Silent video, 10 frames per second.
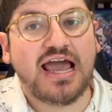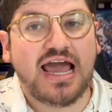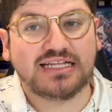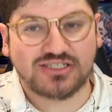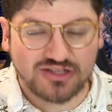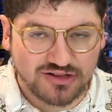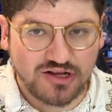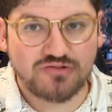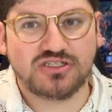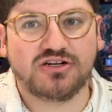at
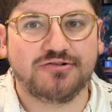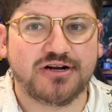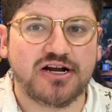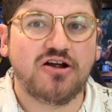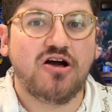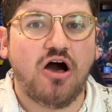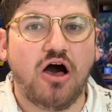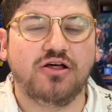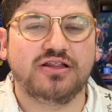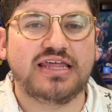Stallone's career,
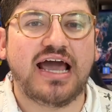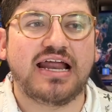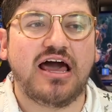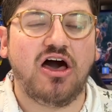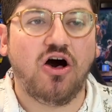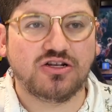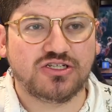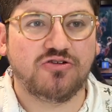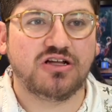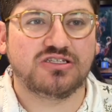all of that.
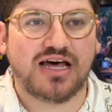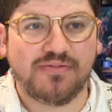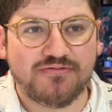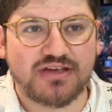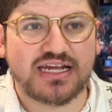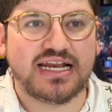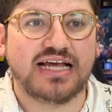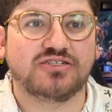Also on top of it, it has